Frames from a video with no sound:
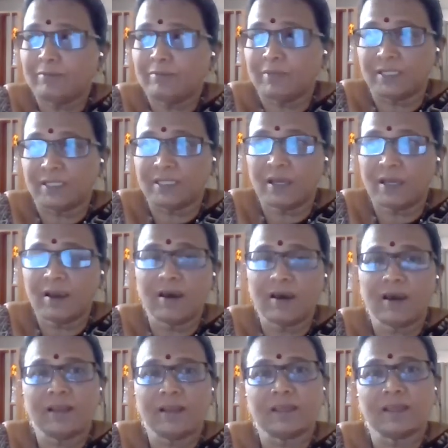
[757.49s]
media
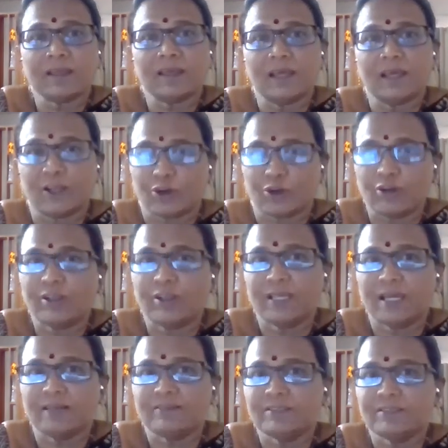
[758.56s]
and electronic
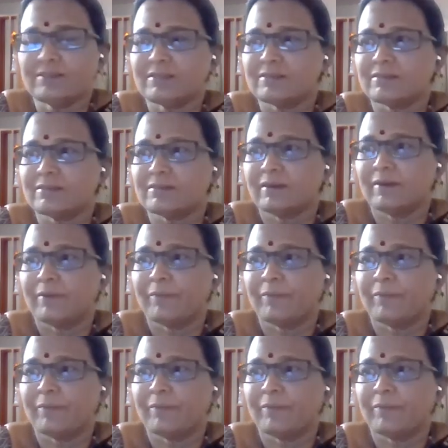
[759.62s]
gadgets?